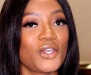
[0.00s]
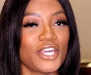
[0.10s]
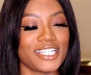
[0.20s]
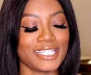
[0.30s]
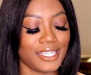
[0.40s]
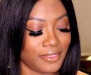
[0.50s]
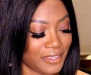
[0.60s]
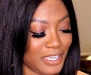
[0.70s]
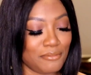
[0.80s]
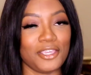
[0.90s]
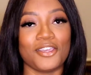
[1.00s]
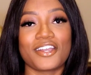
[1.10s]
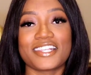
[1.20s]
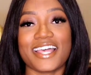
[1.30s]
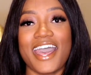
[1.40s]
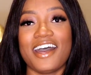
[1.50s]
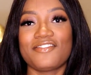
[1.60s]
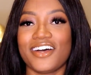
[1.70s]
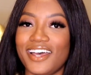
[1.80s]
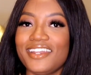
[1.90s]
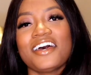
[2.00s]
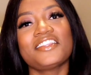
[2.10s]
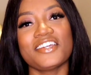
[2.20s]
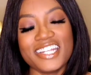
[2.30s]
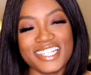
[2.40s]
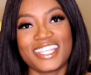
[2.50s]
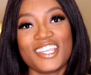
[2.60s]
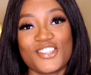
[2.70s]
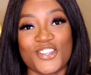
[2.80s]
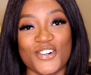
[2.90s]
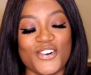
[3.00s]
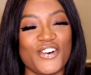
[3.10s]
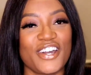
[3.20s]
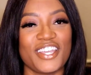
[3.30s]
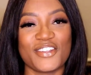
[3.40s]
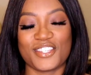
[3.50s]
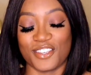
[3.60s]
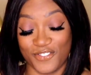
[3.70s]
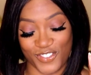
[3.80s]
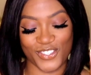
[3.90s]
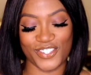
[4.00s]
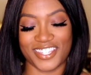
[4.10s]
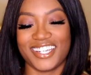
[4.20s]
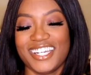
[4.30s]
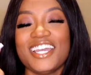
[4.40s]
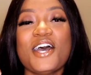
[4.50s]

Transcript: you're gonna see a theme here because I have another essential oil diffuser,